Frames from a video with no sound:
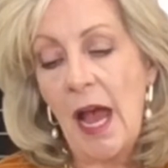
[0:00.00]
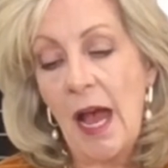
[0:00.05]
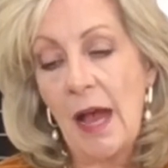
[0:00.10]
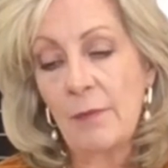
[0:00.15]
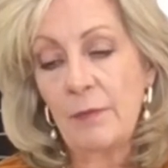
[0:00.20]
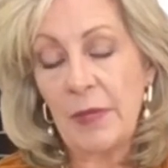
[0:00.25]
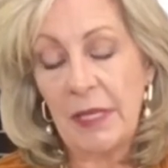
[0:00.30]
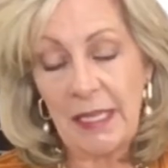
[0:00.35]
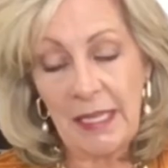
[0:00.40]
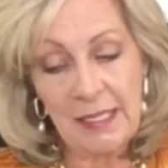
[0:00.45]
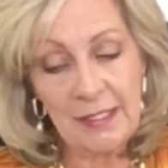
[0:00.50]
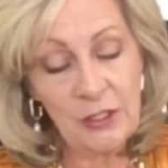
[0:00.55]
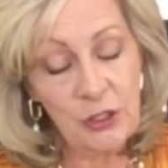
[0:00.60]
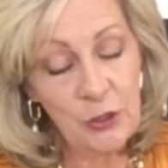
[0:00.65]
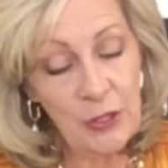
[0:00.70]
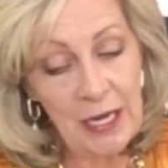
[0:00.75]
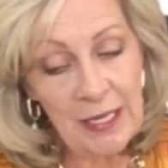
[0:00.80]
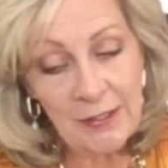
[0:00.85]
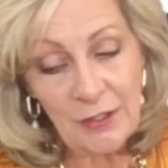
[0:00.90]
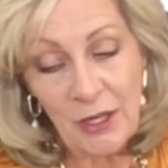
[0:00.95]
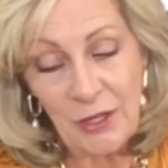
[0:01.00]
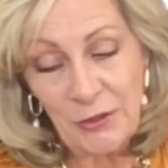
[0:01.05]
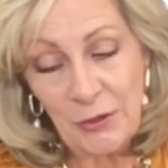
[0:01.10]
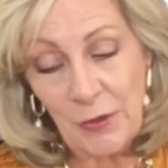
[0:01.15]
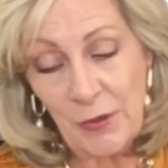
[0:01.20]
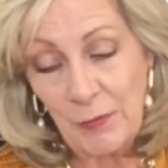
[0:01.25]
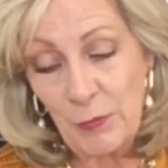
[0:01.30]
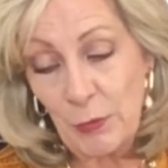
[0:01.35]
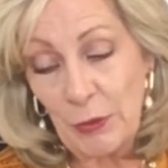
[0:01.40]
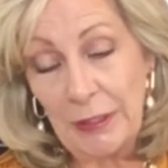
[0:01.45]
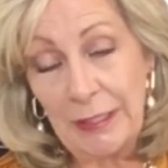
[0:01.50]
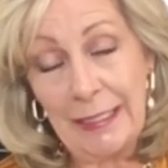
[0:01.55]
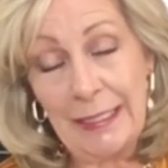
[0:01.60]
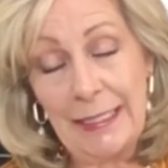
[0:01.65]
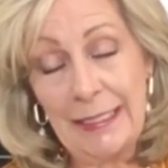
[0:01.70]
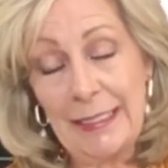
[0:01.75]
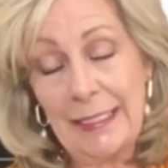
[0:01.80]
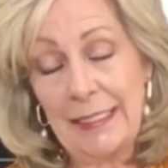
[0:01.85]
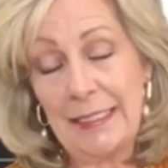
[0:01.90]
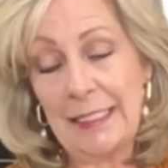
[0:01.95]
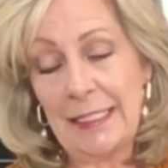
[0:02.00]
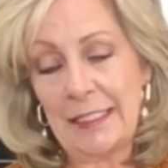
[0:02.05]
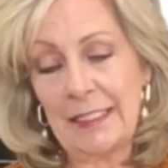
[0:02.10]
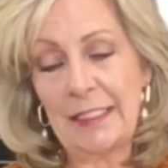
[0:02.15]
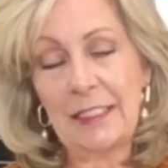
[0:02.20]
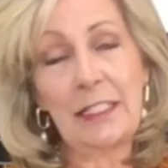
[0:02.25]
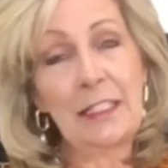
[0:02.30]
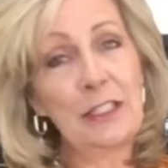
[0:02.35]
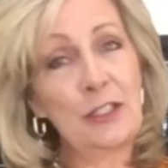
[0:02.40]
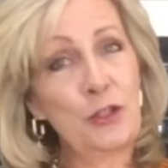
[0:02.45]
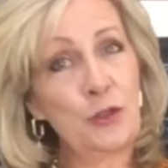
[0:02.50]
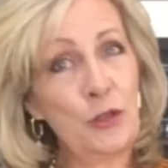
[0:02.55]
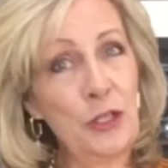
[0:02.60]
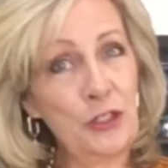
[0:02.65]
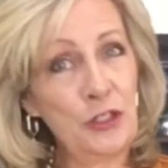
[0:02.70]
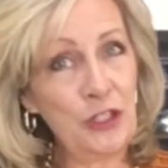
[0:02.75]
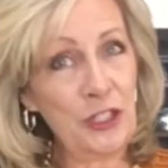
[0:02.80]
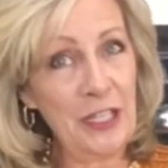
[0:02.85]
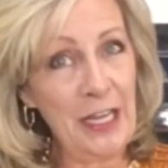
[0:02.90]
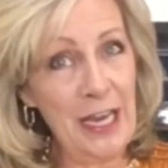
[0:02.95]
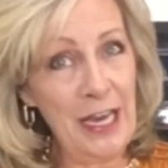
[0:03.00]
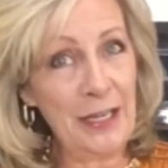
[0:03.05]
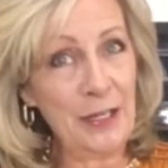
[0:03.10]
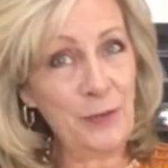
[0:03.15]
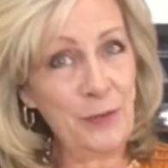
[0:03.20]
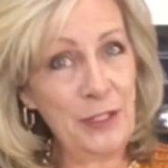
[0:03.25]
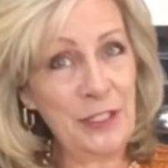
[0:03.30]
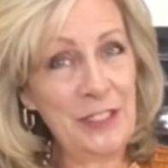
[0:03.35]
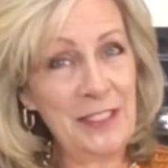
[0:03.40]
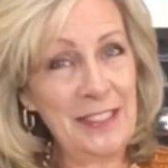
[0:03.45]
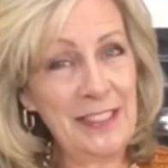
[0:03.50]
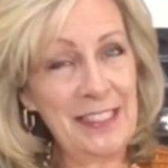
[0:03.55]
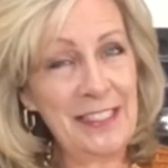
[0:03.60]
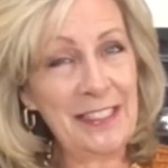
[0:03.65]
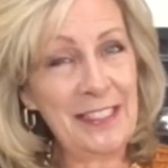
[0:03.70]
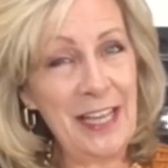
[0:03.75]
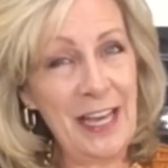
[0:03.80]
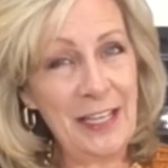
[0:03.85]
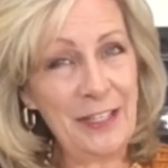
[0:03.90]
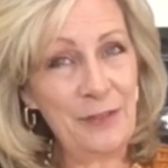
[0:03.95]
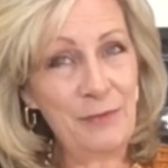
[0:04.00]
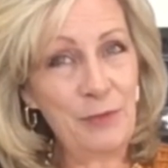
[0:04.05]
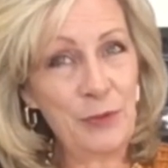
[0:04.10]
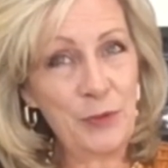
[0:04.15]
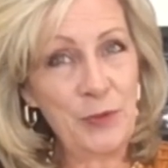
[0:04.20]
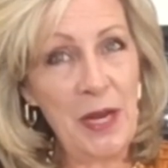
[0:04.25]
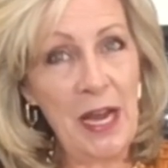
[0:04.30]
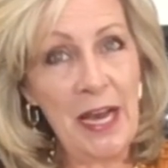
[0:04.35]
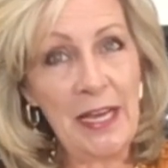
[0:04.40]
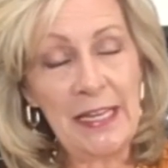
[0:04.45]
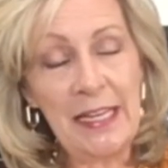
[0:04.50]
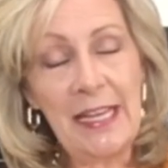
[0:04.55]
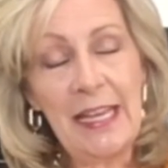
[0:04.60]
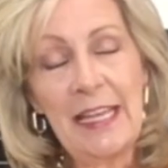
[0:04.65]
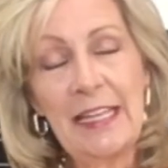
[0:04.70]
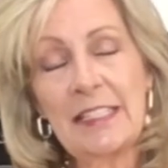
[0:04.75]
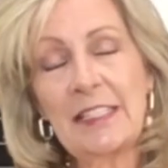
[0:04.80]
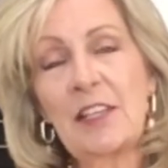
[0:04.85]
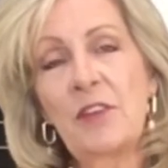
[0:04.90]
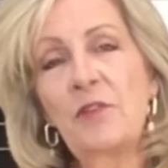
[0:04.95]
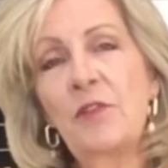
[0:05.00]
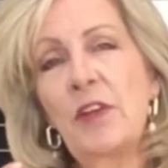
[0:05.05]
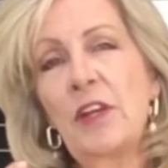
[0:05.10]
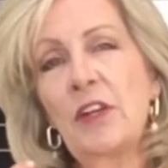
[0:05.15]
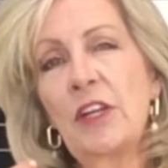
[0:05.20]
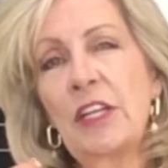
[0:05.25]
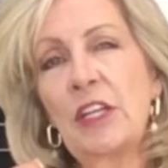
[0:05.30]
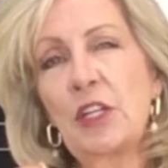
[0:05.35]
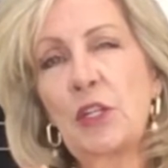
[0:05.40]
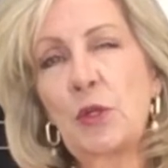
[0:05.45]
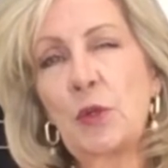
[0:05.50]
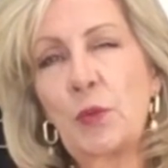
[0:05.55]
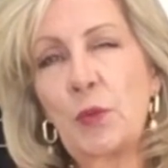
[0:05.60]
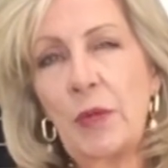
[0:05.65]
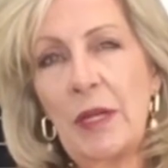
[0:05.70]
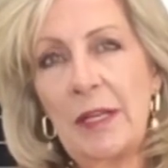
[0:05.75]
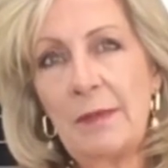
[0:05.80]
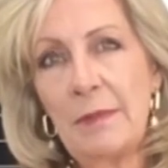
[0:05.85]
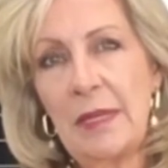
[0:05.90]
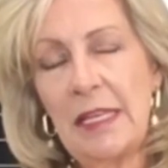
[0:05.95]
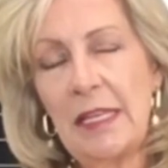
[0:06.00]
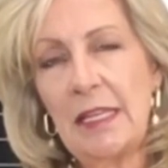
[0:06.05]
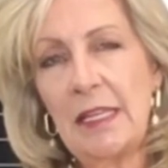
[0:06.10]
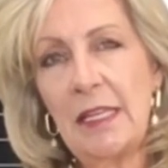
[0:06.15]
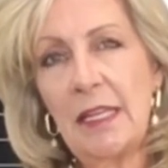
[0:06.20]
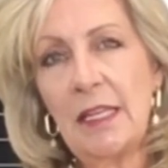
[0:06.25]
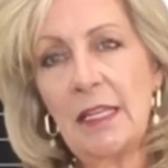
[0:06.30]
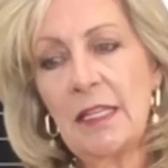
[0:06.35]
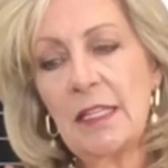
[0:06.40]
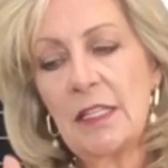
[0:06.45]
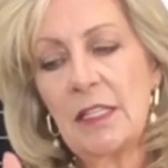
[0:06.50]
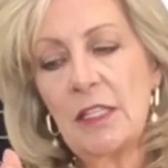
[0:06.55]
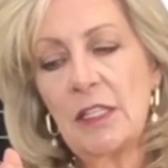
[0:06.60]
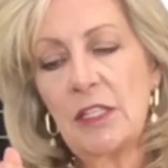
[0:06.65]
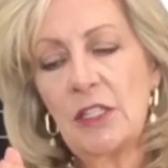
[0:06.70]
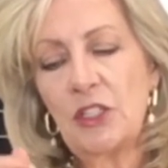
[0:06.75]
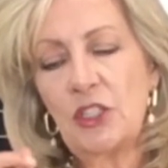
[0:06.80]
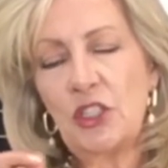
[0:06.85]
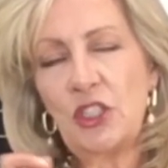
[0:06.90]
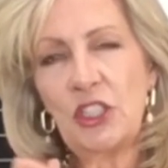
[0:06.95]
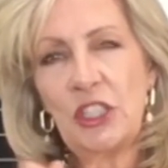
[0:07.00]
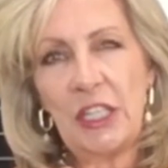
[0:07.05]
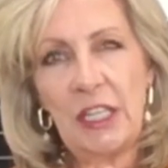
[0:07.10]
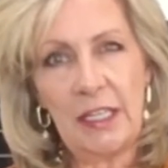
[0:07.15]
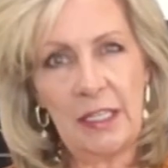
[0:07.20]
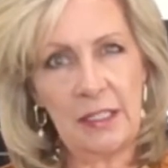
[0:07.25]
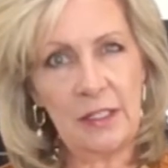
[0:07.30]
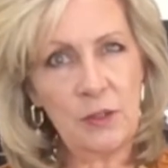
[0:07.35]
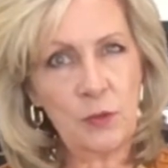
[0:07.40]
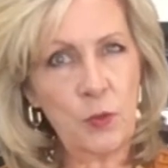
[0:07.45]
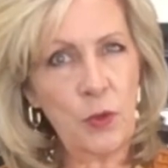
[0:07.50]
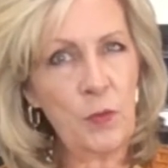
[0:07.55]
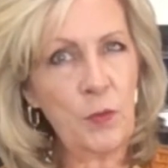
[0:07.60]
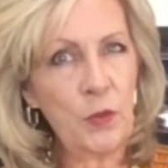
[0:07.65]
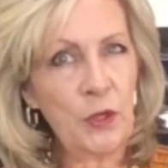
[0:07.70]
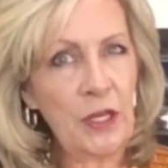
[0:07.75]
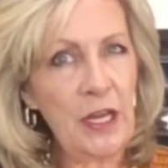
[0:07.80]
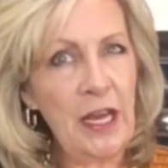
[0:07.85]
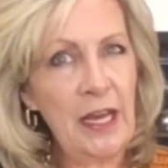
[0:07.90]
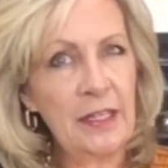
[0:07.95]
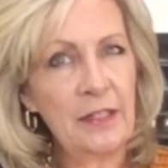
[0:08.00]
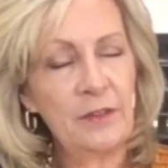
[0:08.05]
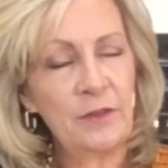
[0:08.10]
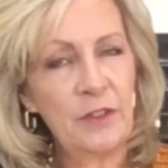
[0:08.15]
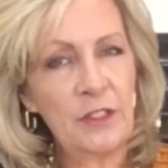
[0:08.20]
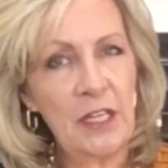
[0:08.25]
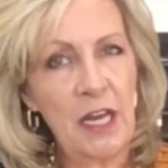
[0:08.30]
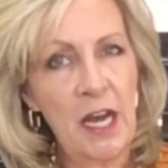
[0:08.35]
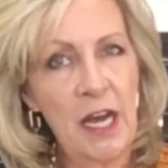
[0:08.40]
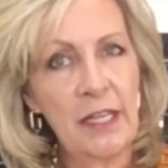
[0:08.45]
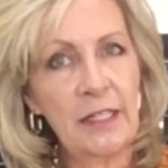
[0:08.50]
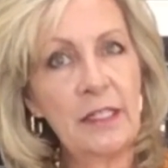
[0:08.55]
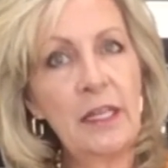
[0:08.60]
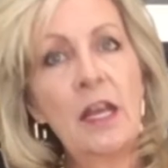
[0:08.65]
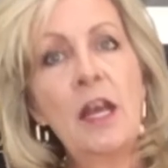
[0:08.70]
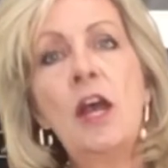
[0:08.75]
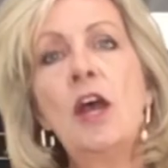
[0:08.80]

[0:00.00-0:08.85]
because you guys all know I'm really getting addicted to the stracciatella, which is inside of burrata, and it's a very creamy cheese when we're kind of done.